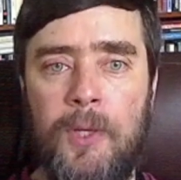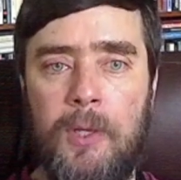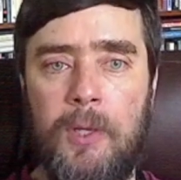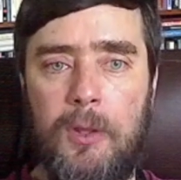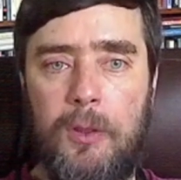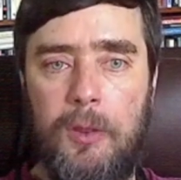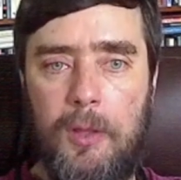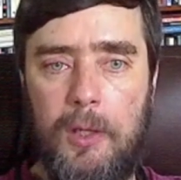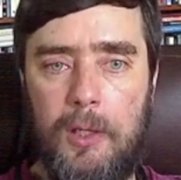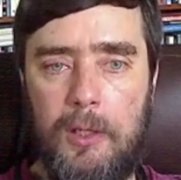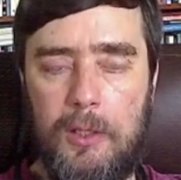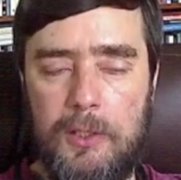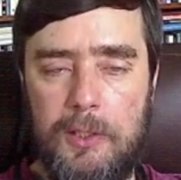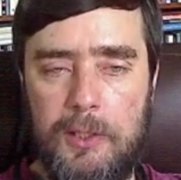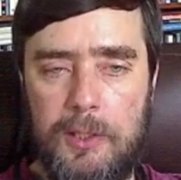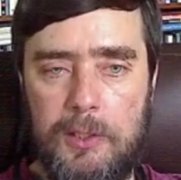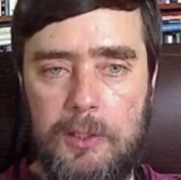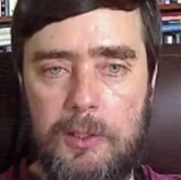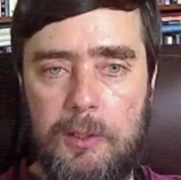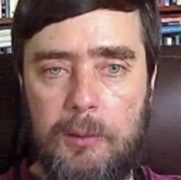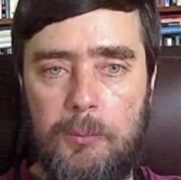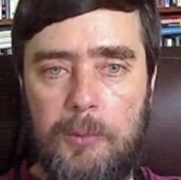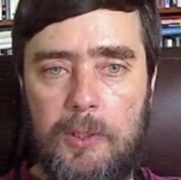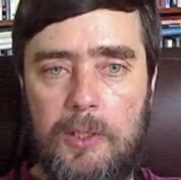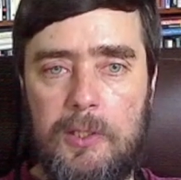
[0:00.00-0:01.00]
Their
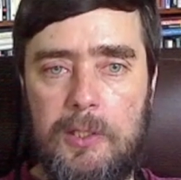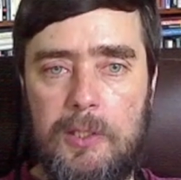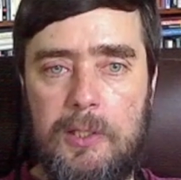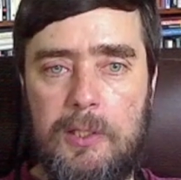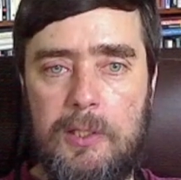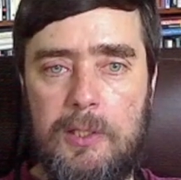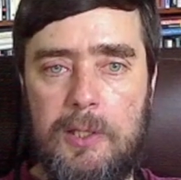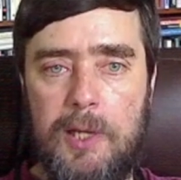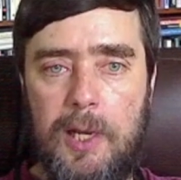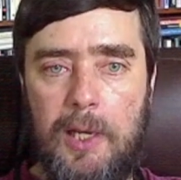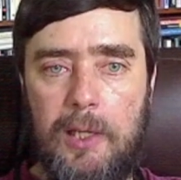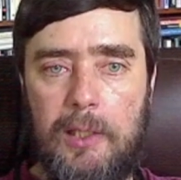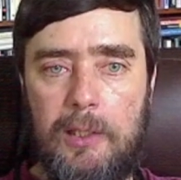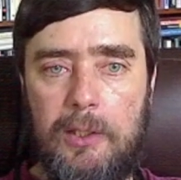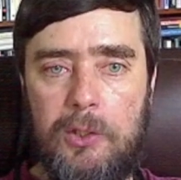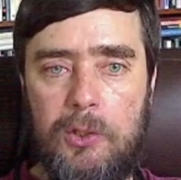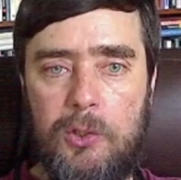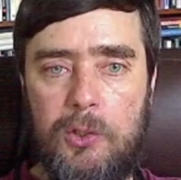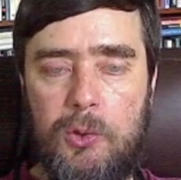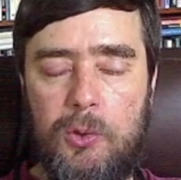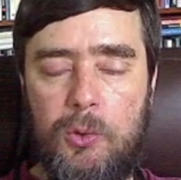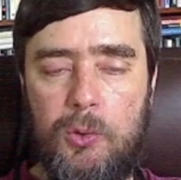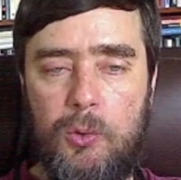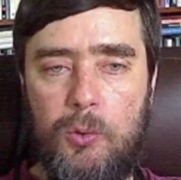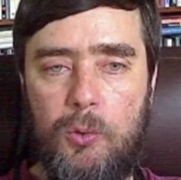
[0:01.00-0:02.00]
system is designed
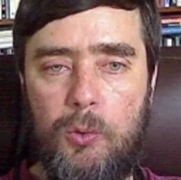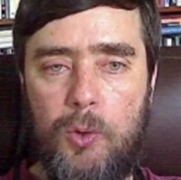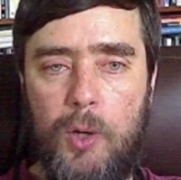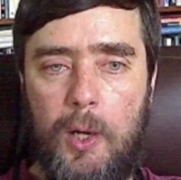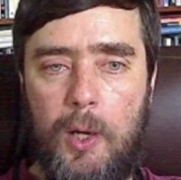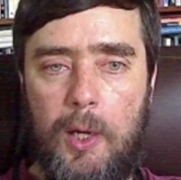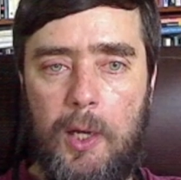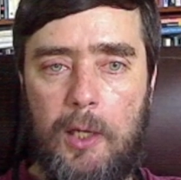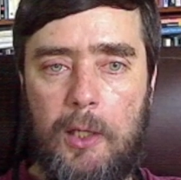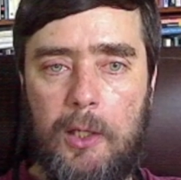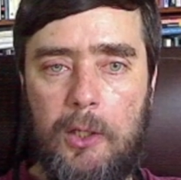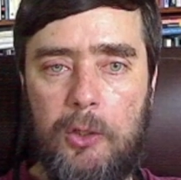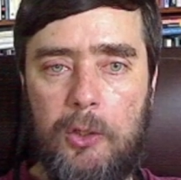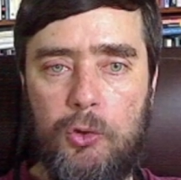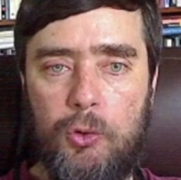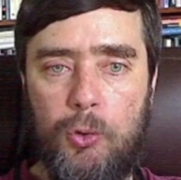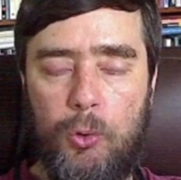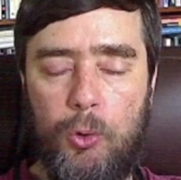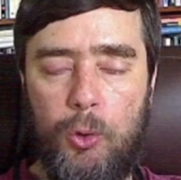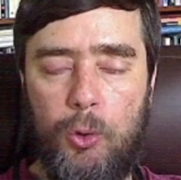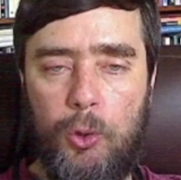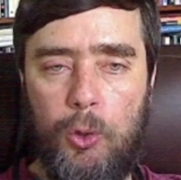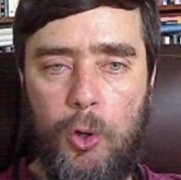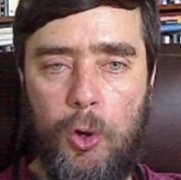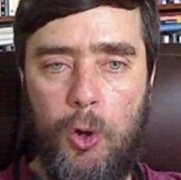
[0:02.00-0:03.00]
to uh,
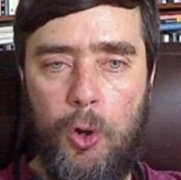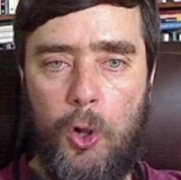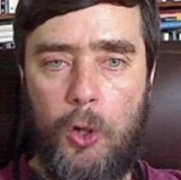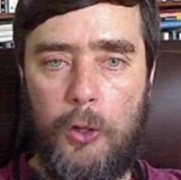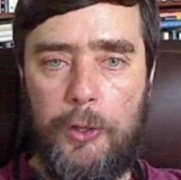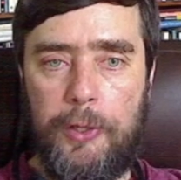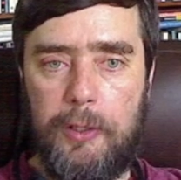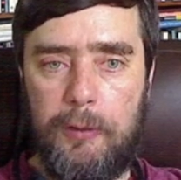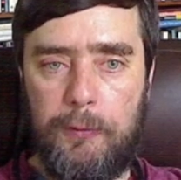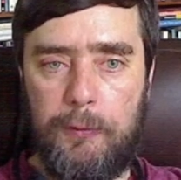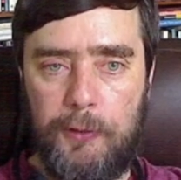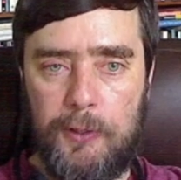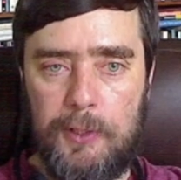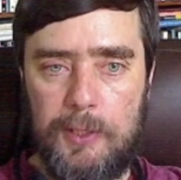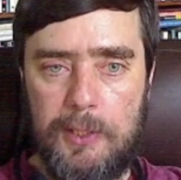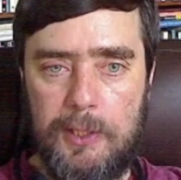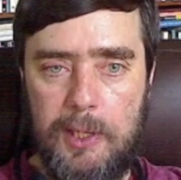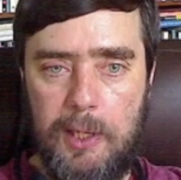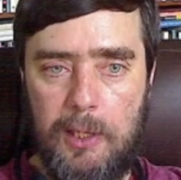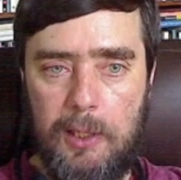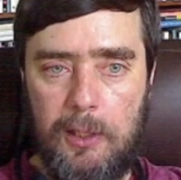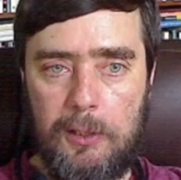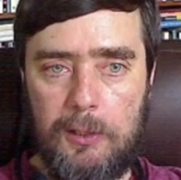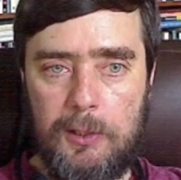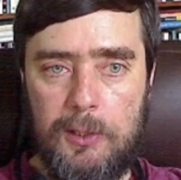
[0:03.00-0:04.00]
control all the different
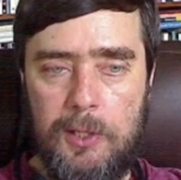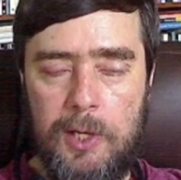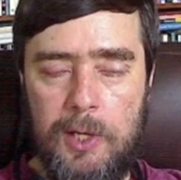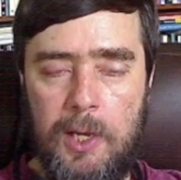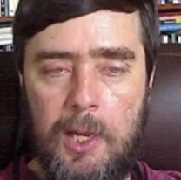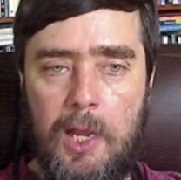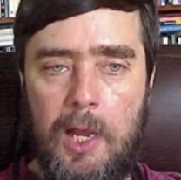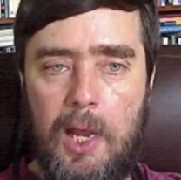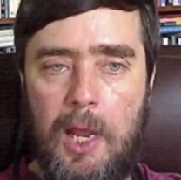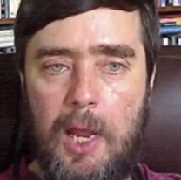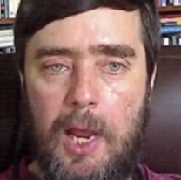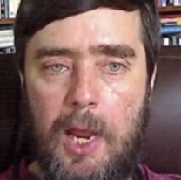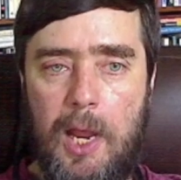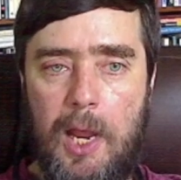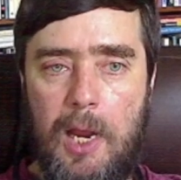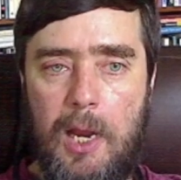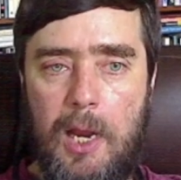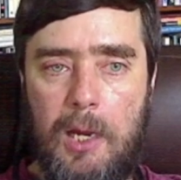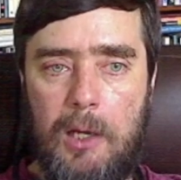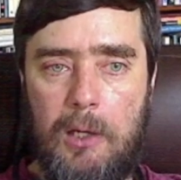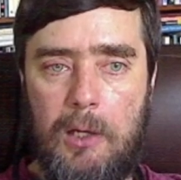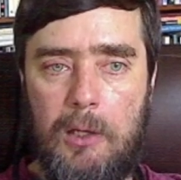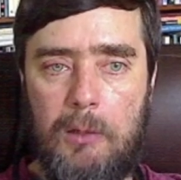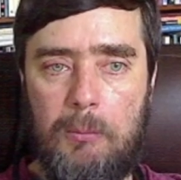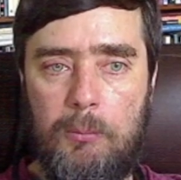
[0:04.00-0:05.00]
cells
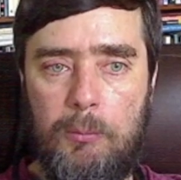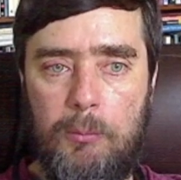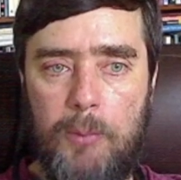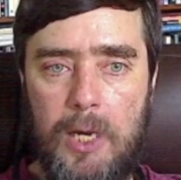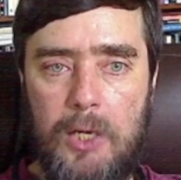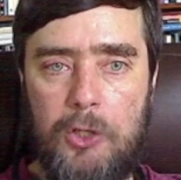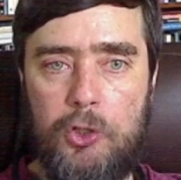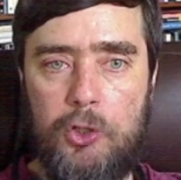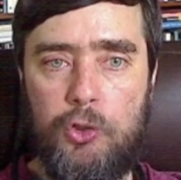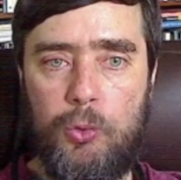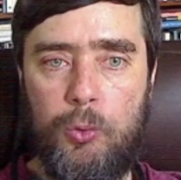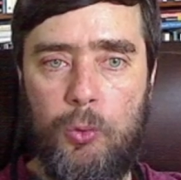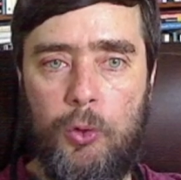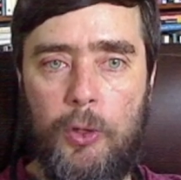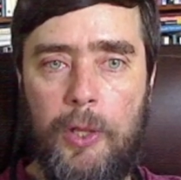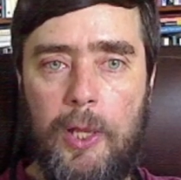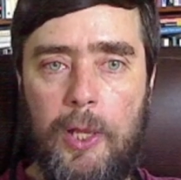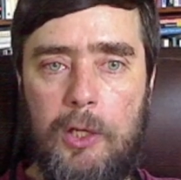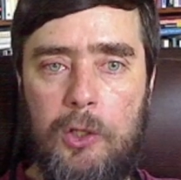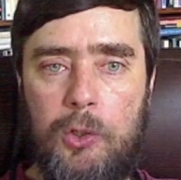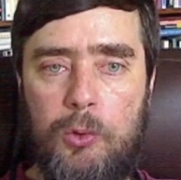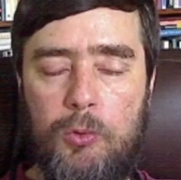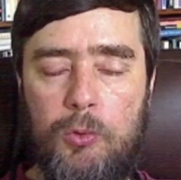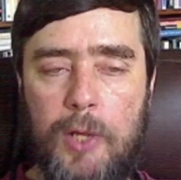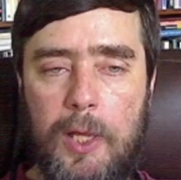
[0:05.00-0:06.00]
and make sure
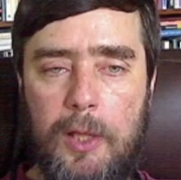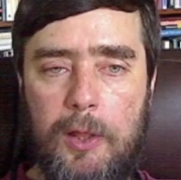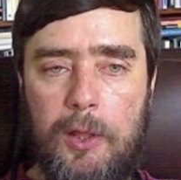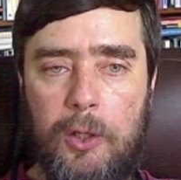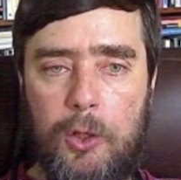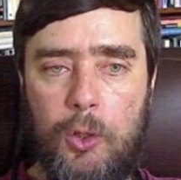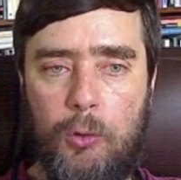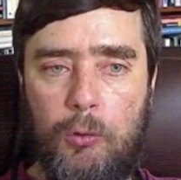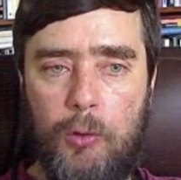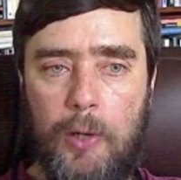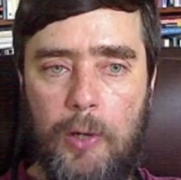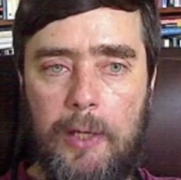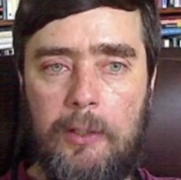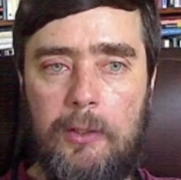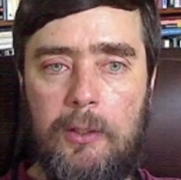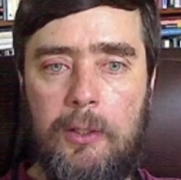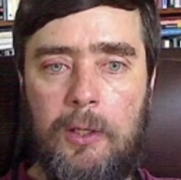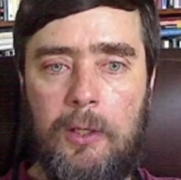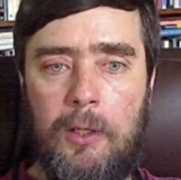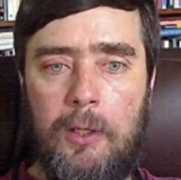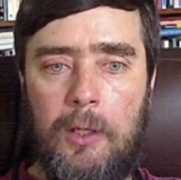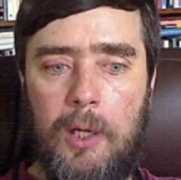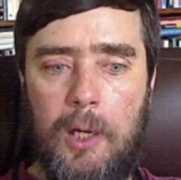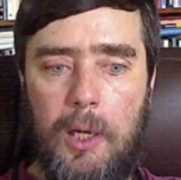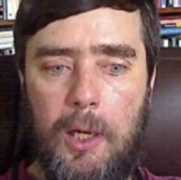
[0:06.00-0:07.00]
that you get the correct
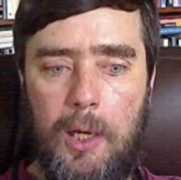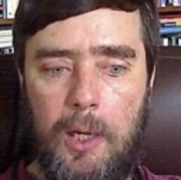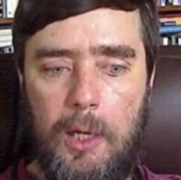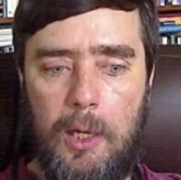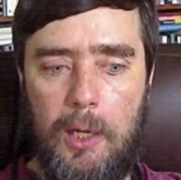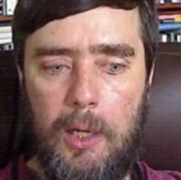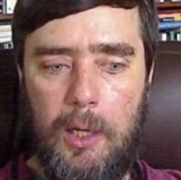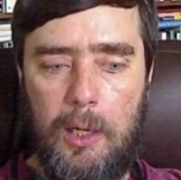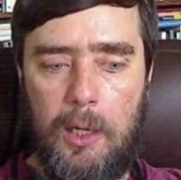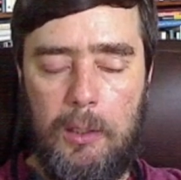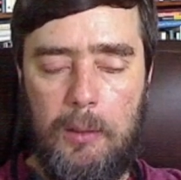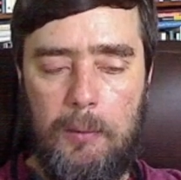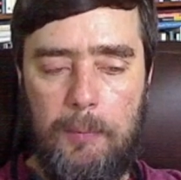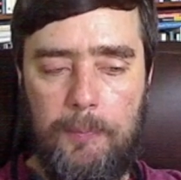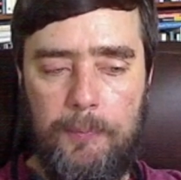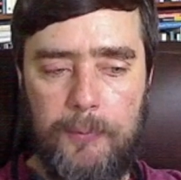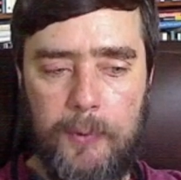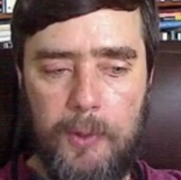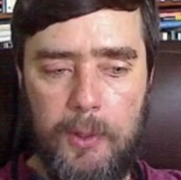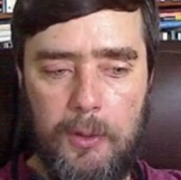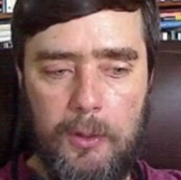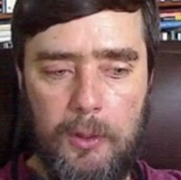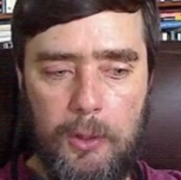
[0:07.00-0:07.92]
uh, um, the